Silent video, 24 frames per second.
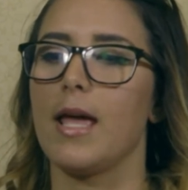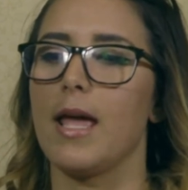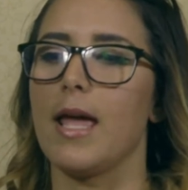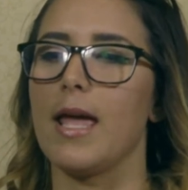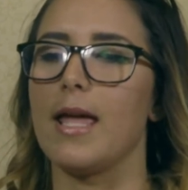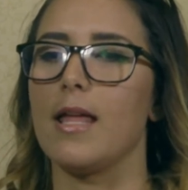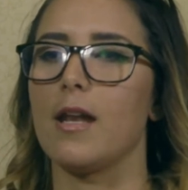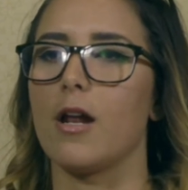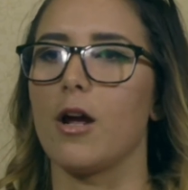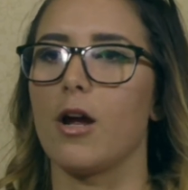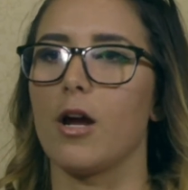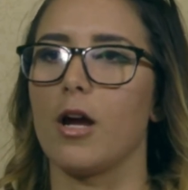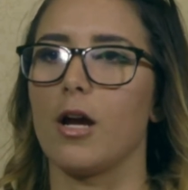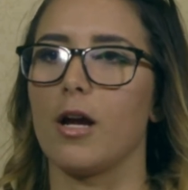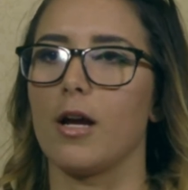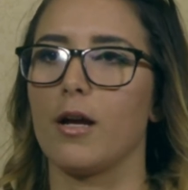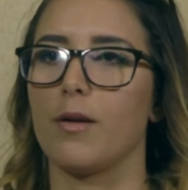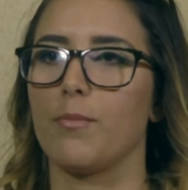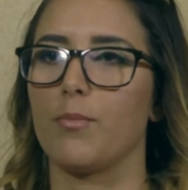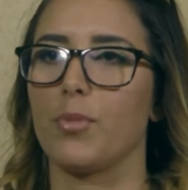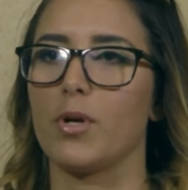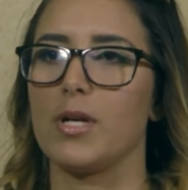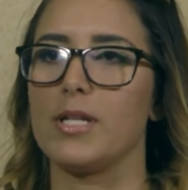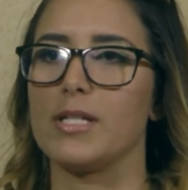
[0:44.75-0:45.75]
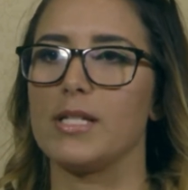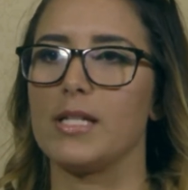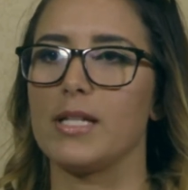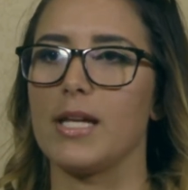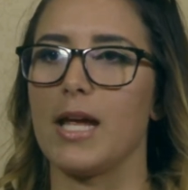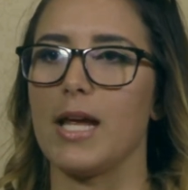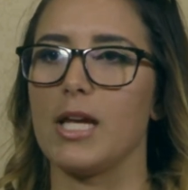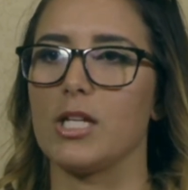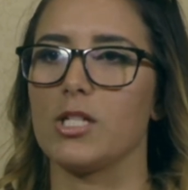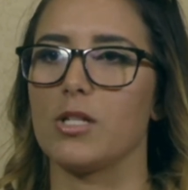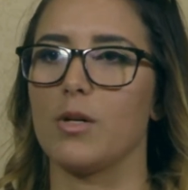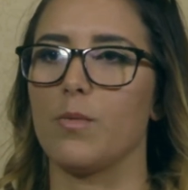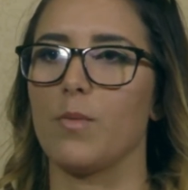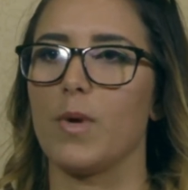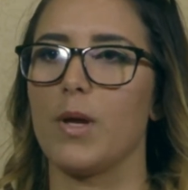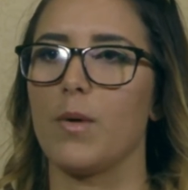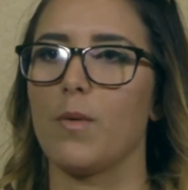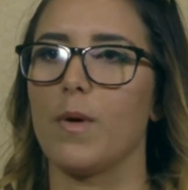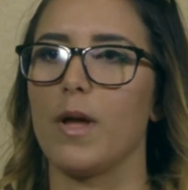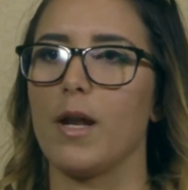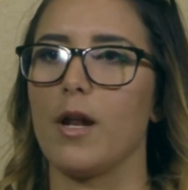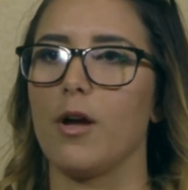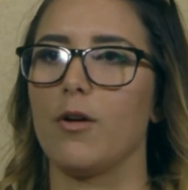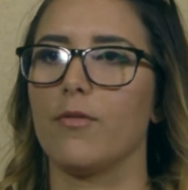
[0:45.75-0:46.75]
In our presentation, we
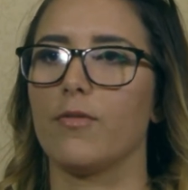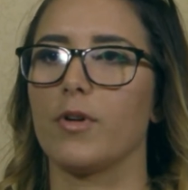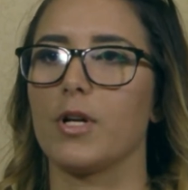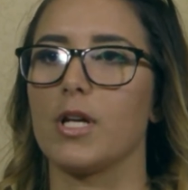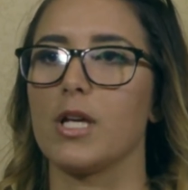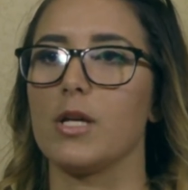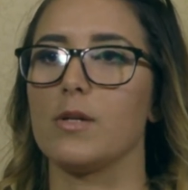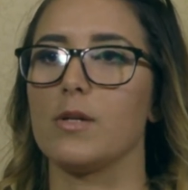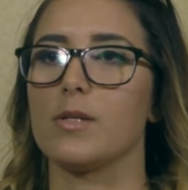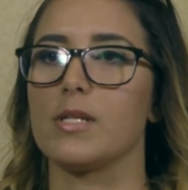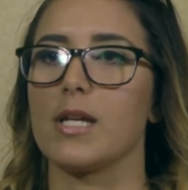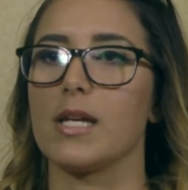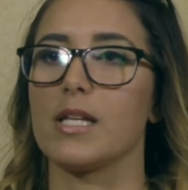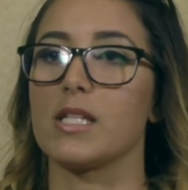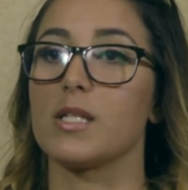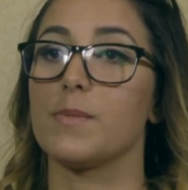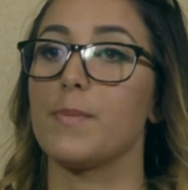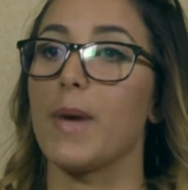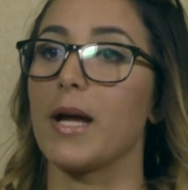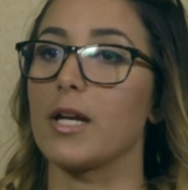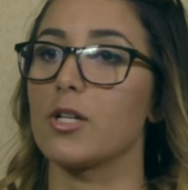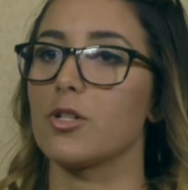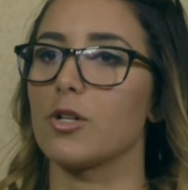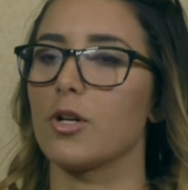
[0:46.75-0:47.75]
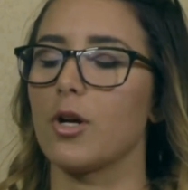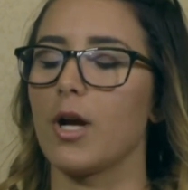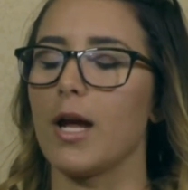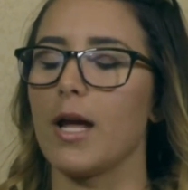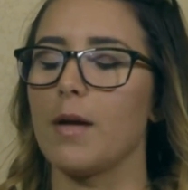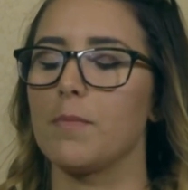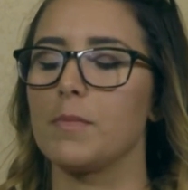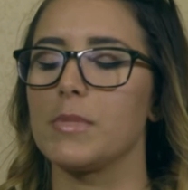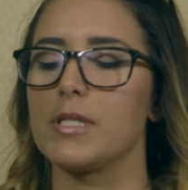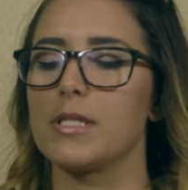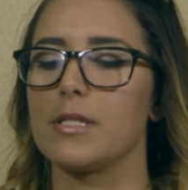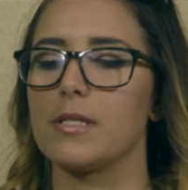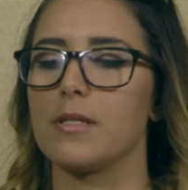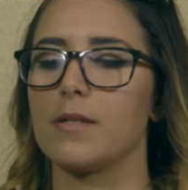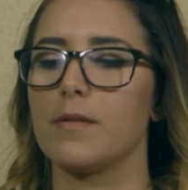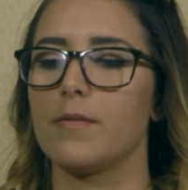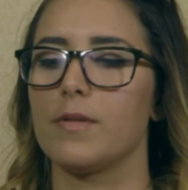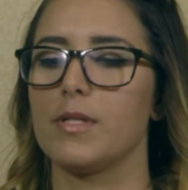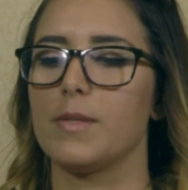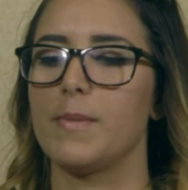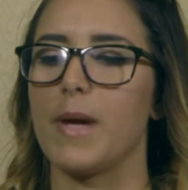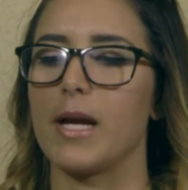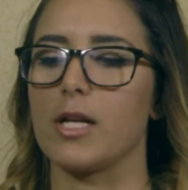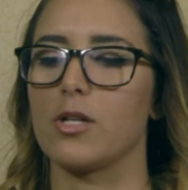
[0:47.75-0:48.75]
went over using spectrograms.
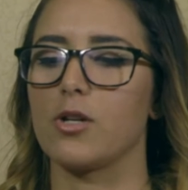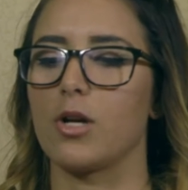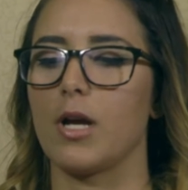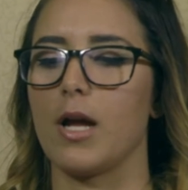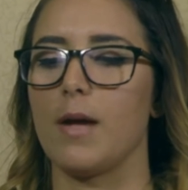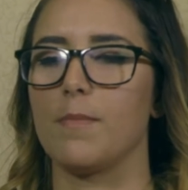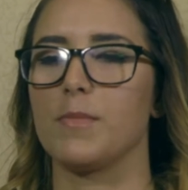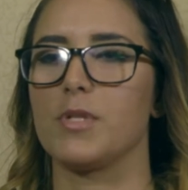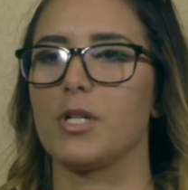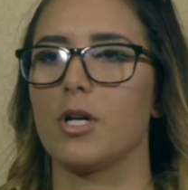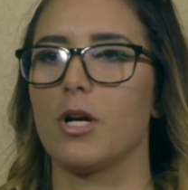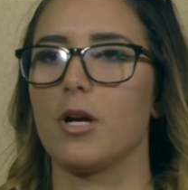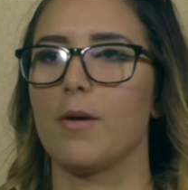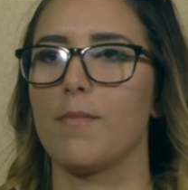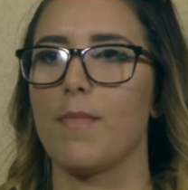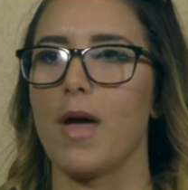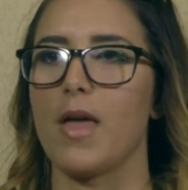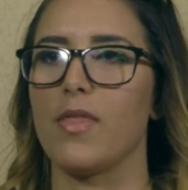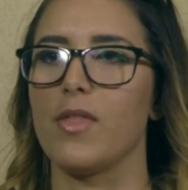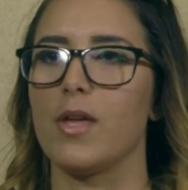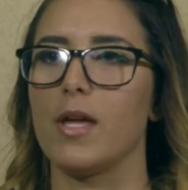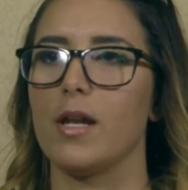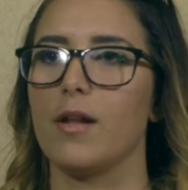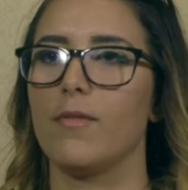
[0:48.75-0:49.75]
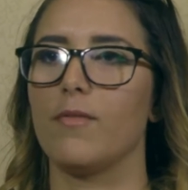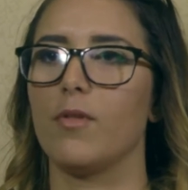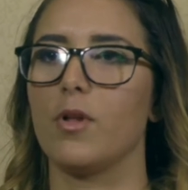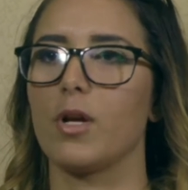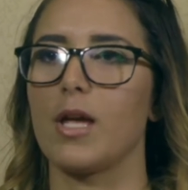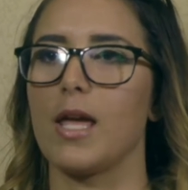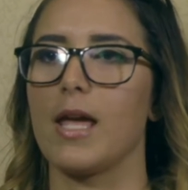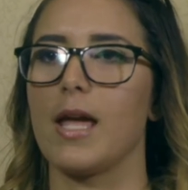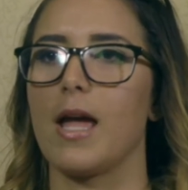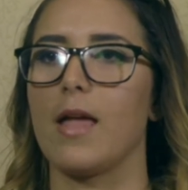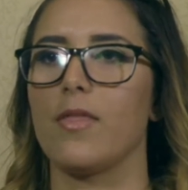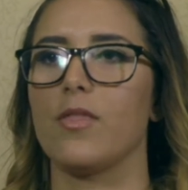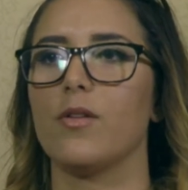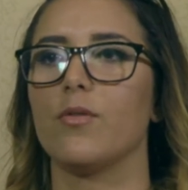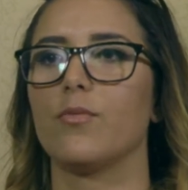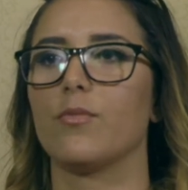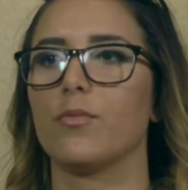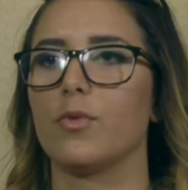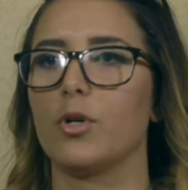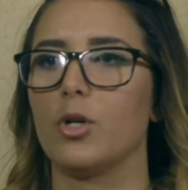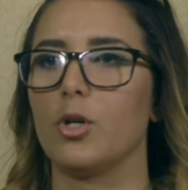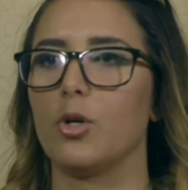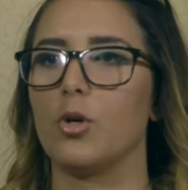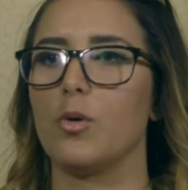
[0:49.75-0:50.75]
Spectrograms are a method of looking at the
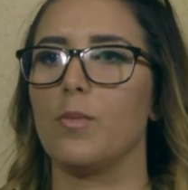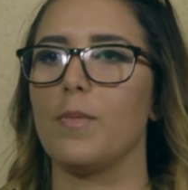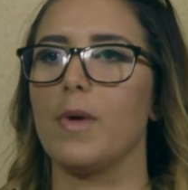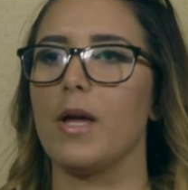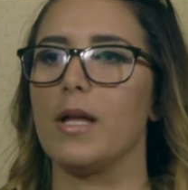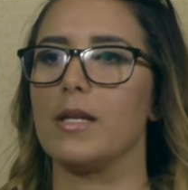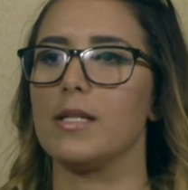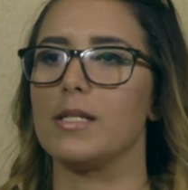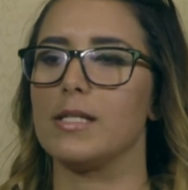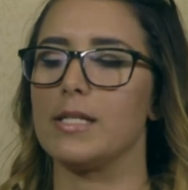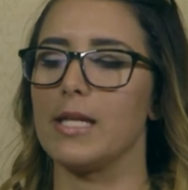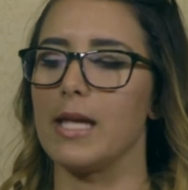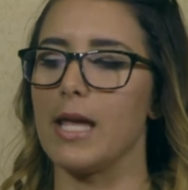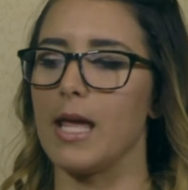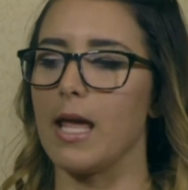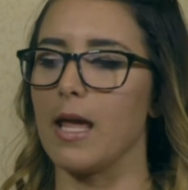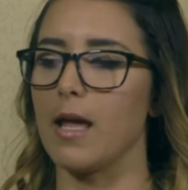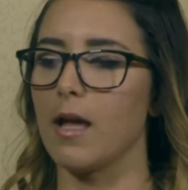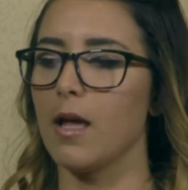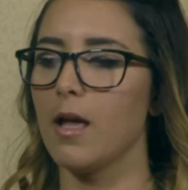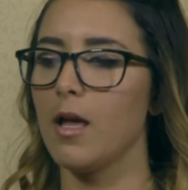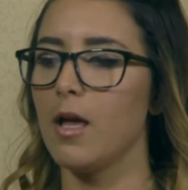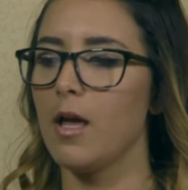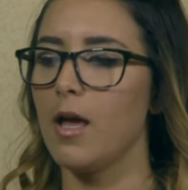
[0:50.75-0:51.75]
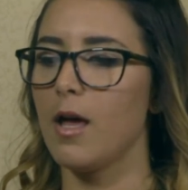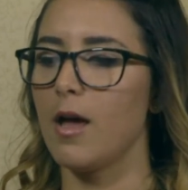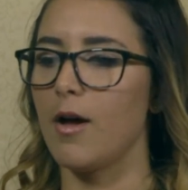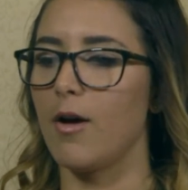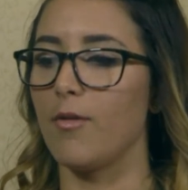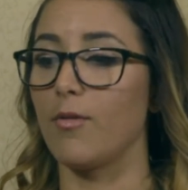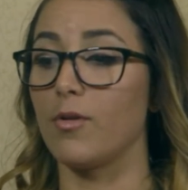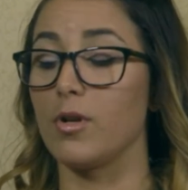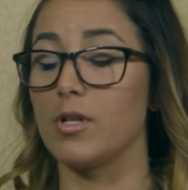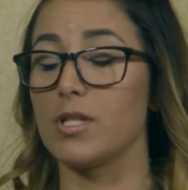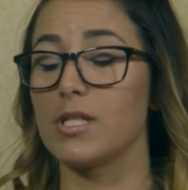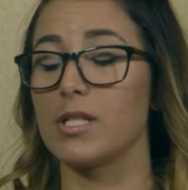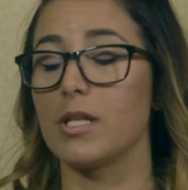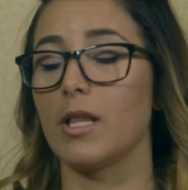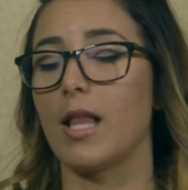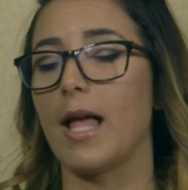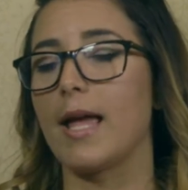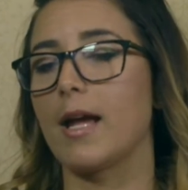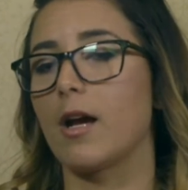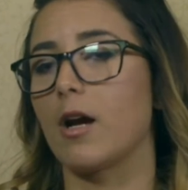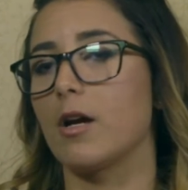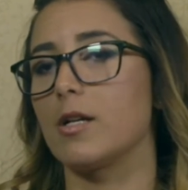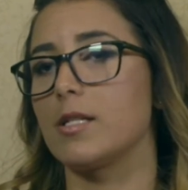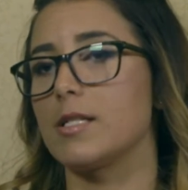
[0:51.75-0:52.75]
room and seeing on a
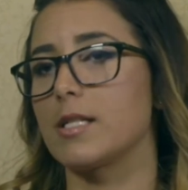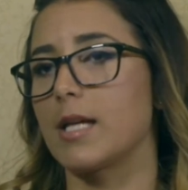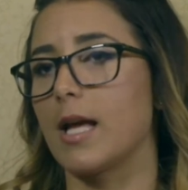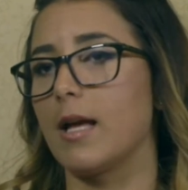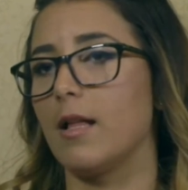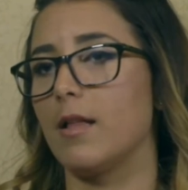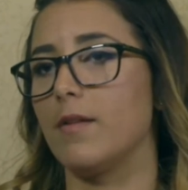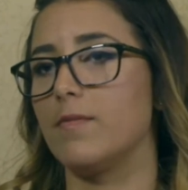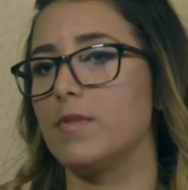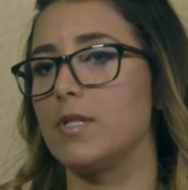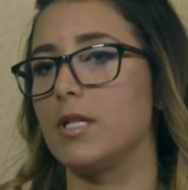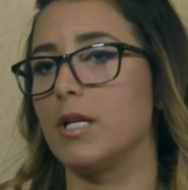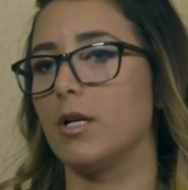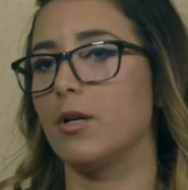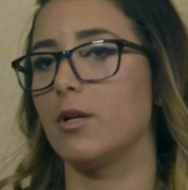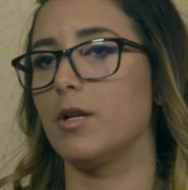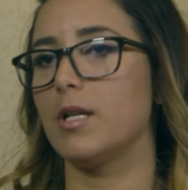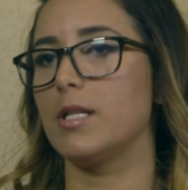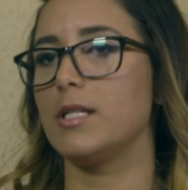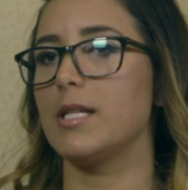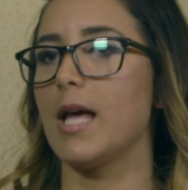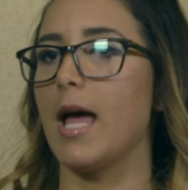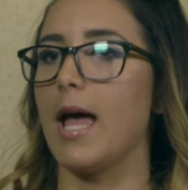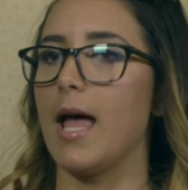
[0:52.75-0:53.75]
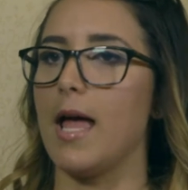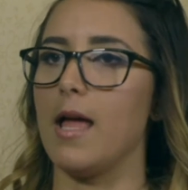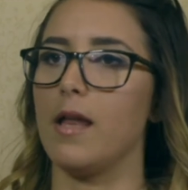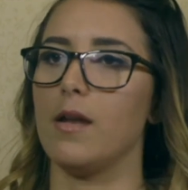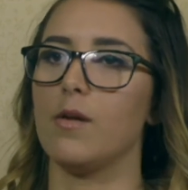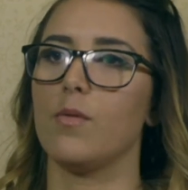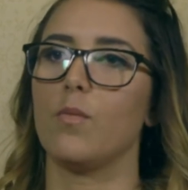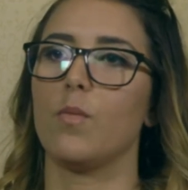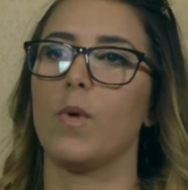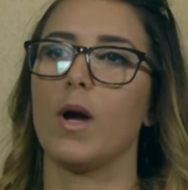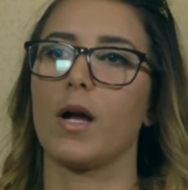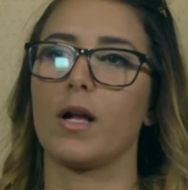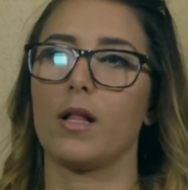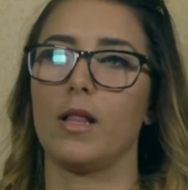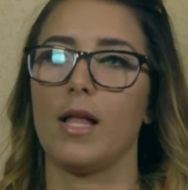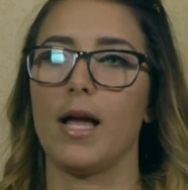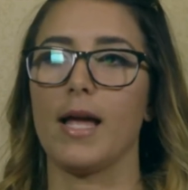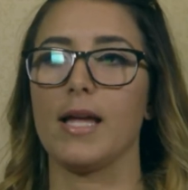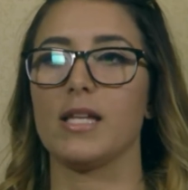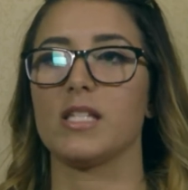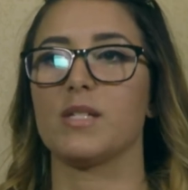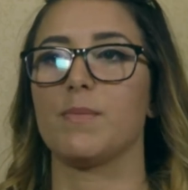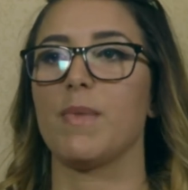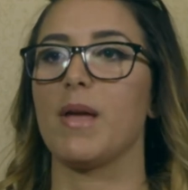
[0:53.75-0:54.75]
Likert scale of 0 to 10 what
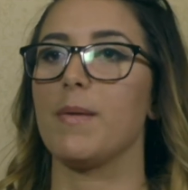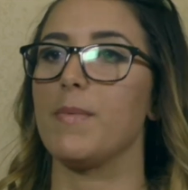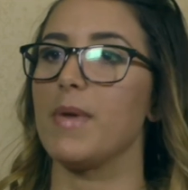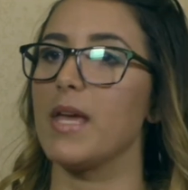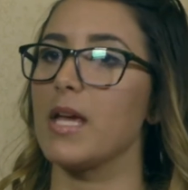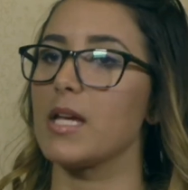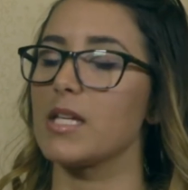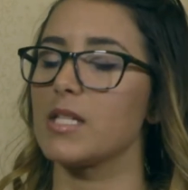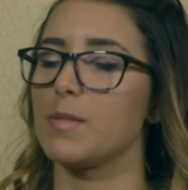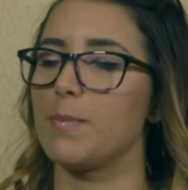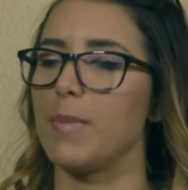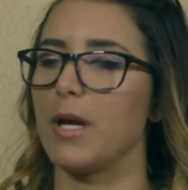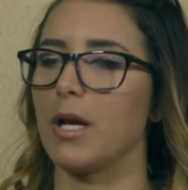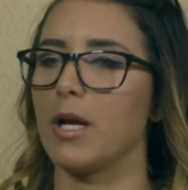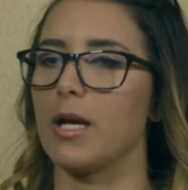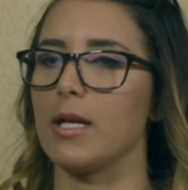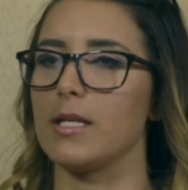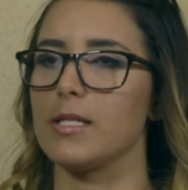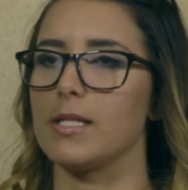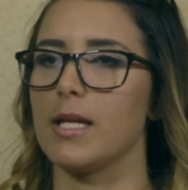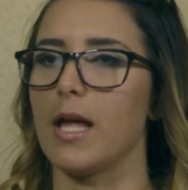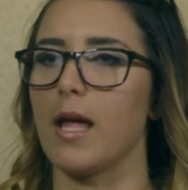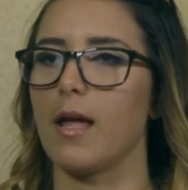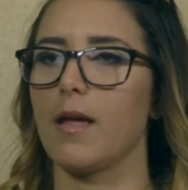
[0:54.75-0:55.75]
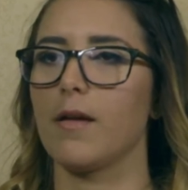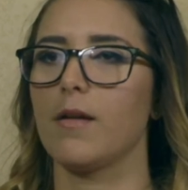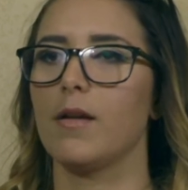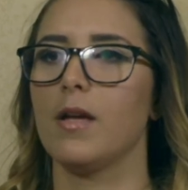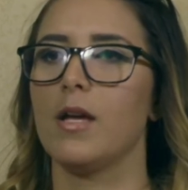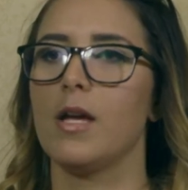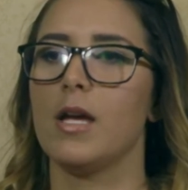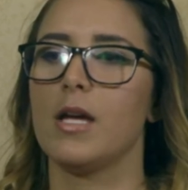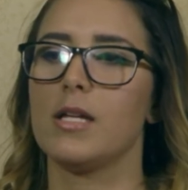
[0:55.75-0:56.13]
clients may be experiencing.